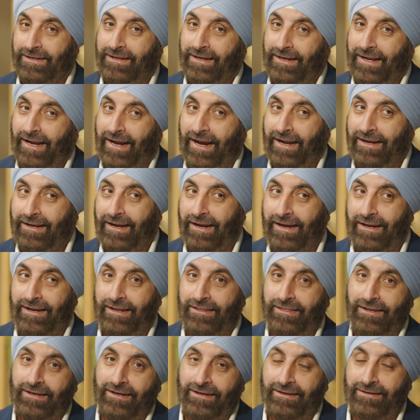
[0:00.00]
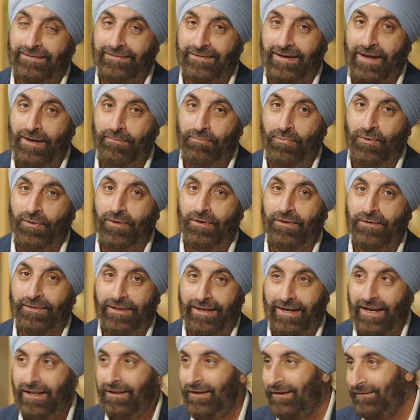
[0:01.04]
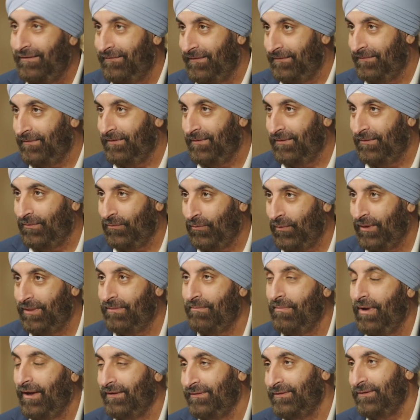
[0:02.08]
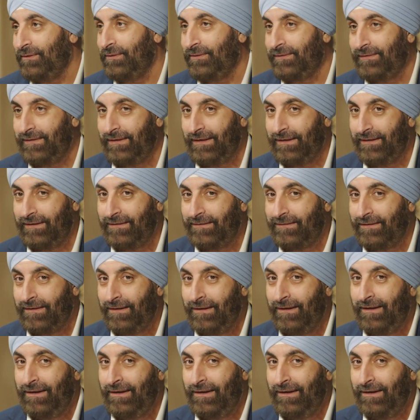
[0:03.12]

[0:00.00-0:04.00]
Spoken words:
And I think an example that I love with muscles is,